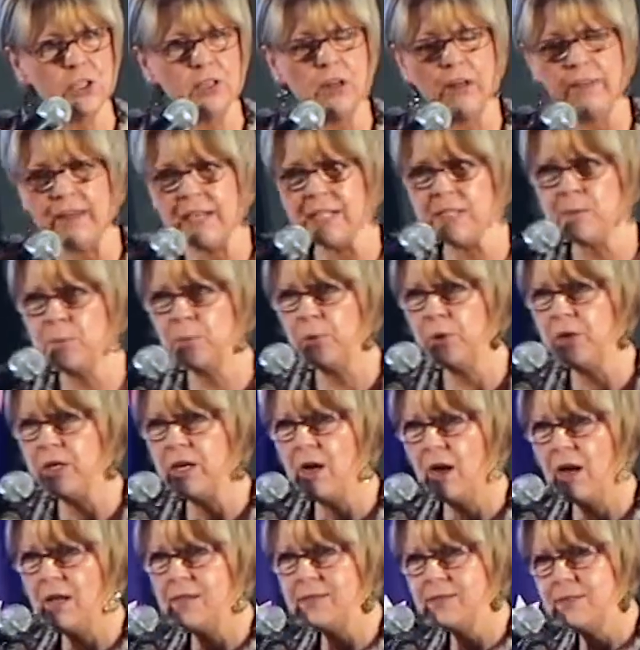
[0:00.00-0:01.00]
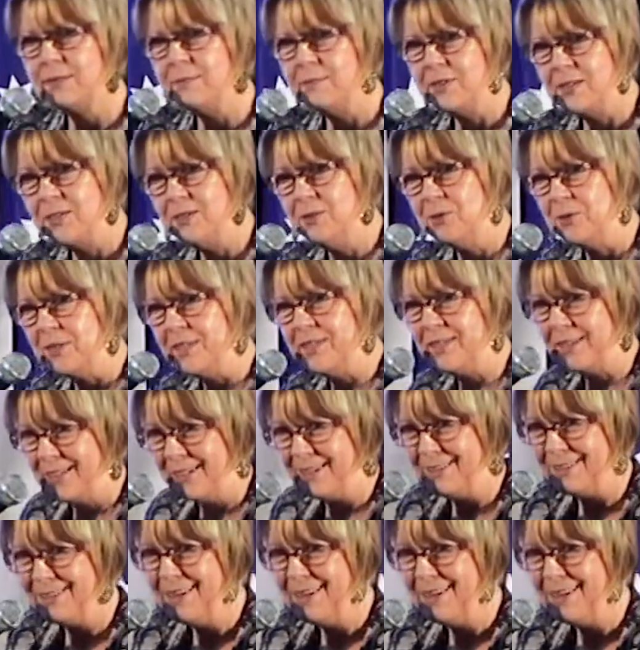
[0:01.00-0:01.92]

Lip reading: Now, that's pretty awesome too, isn't it?